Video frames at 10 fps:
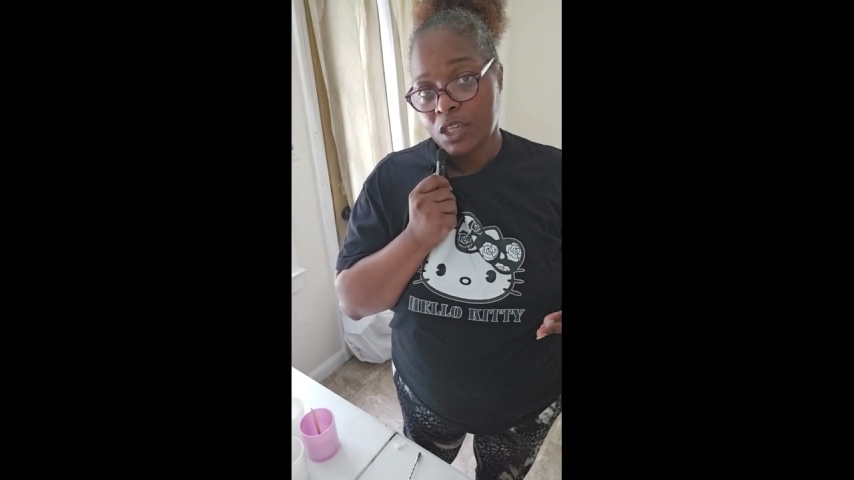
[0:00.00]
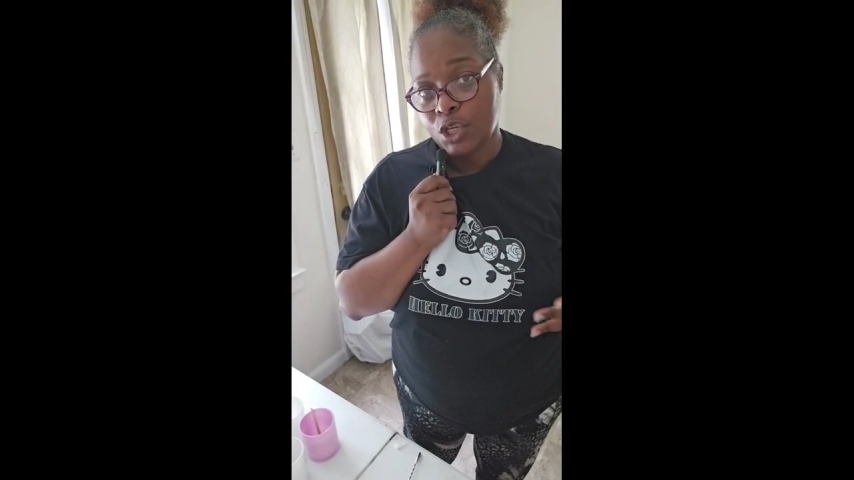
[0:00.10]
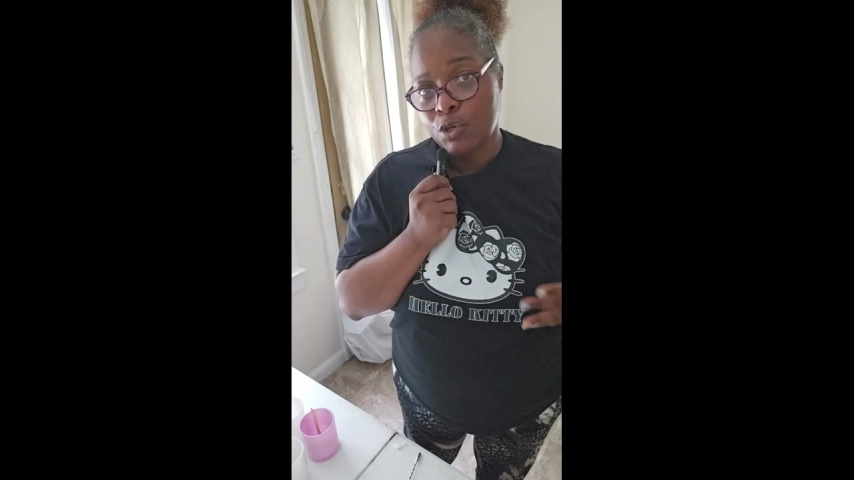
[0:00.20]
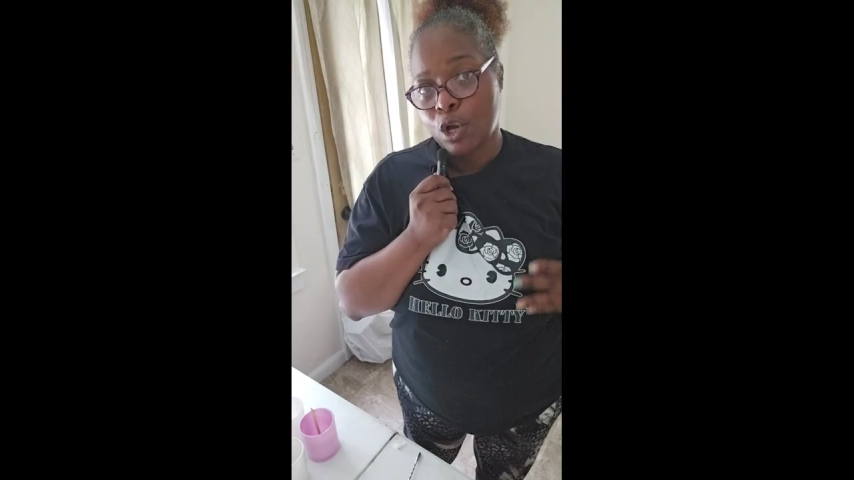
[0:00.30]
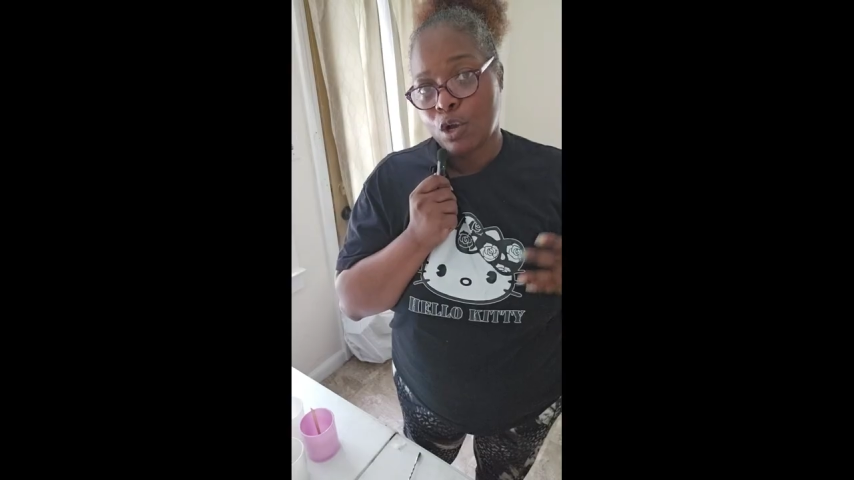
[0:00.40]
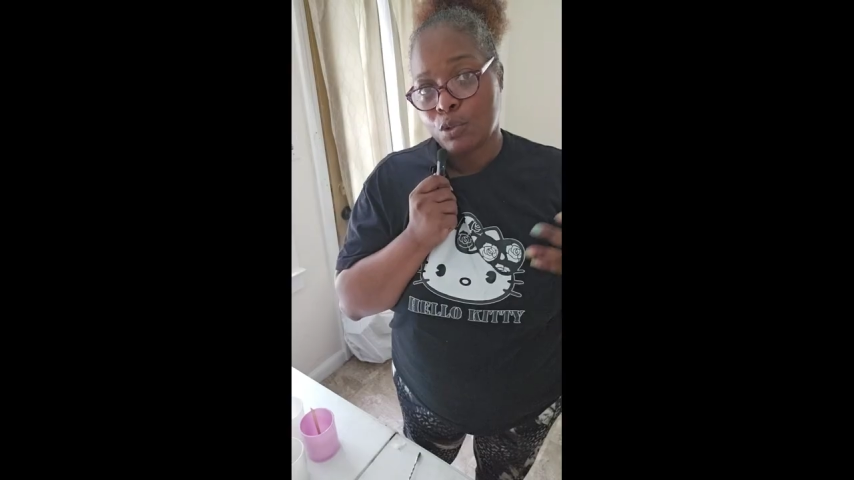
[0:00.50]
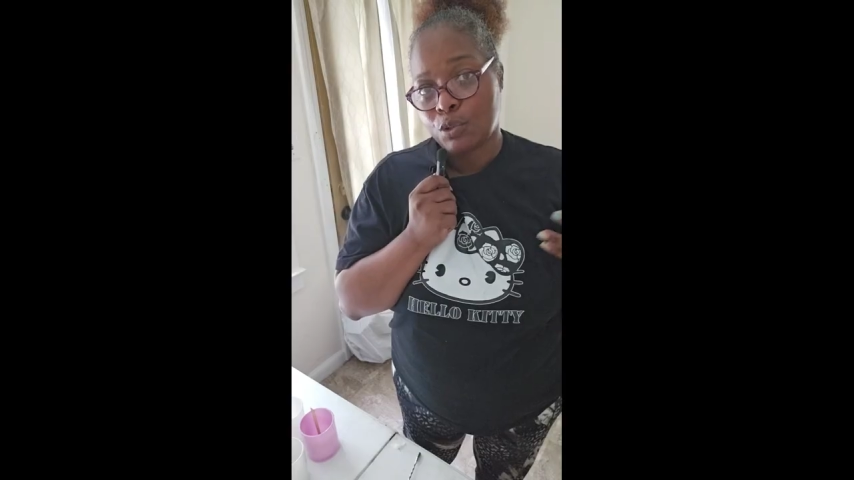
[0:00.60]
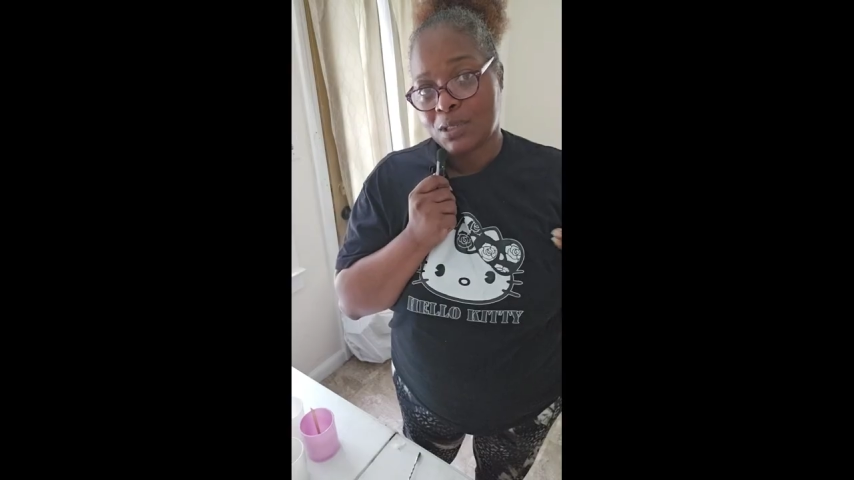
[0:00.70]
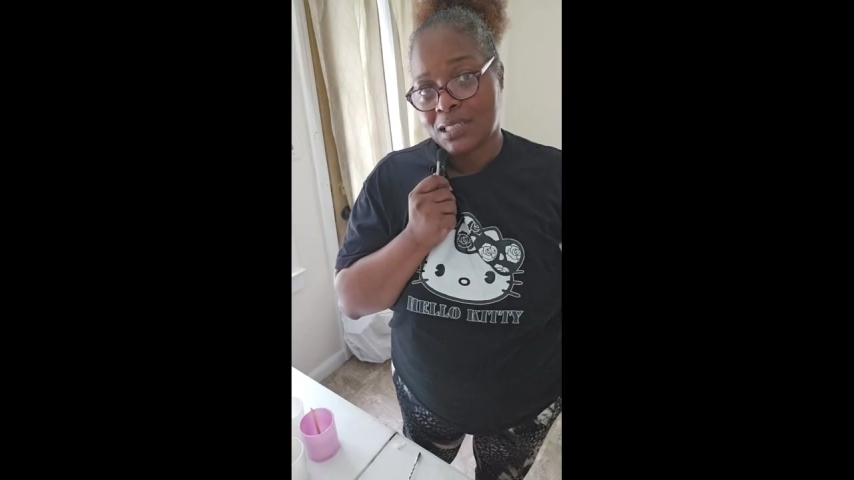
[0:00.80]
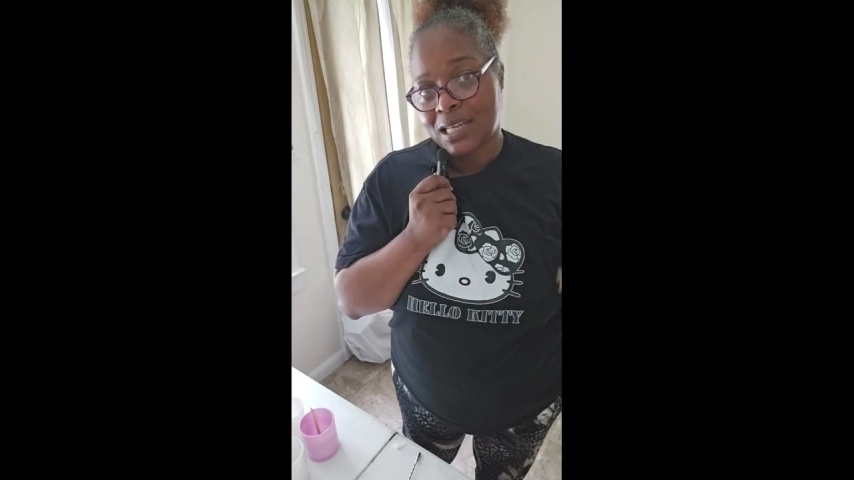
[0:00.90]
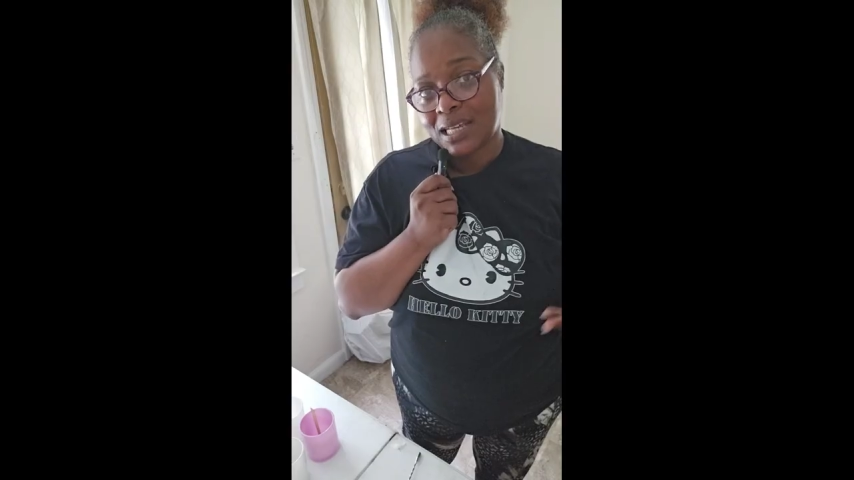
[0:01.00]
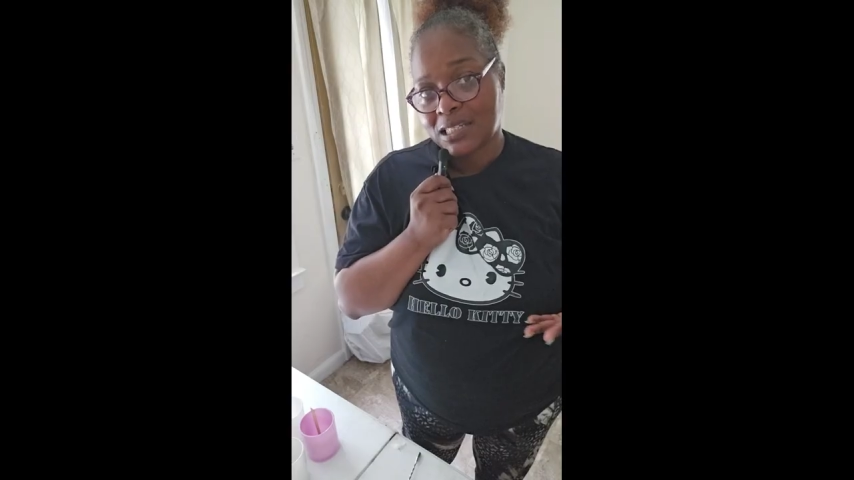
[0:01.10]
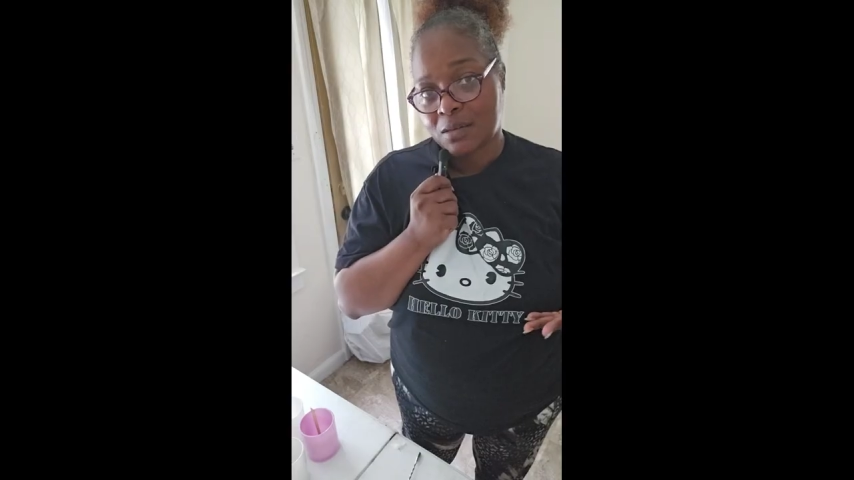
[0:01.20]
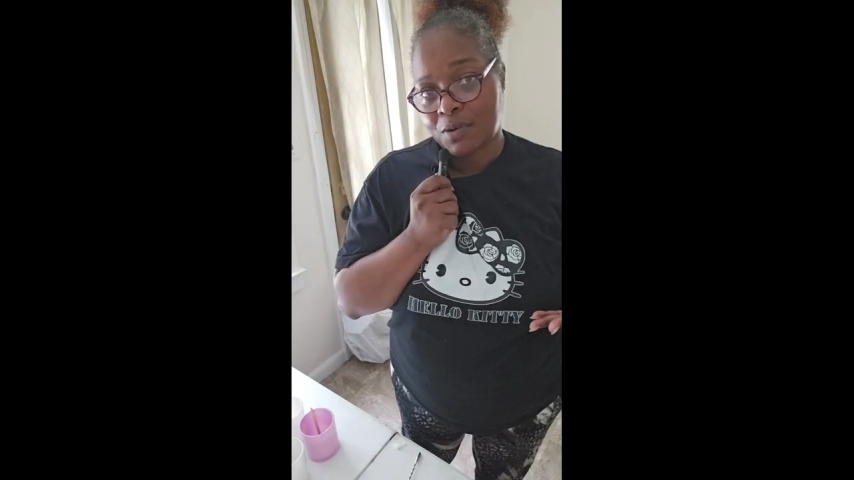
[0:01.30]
go through the testing